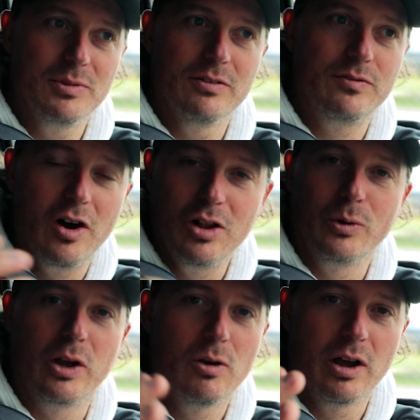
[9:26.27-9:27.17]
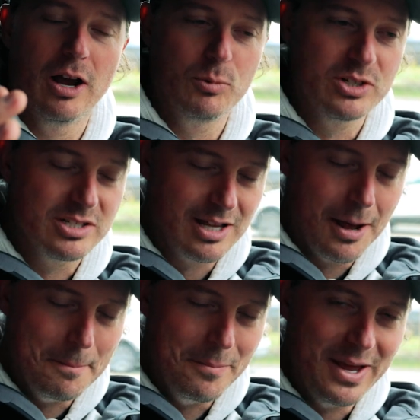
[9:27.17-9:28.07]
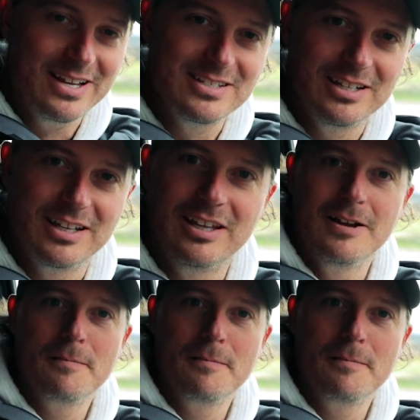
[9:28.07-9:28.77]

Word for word: the following going up, which is amazing.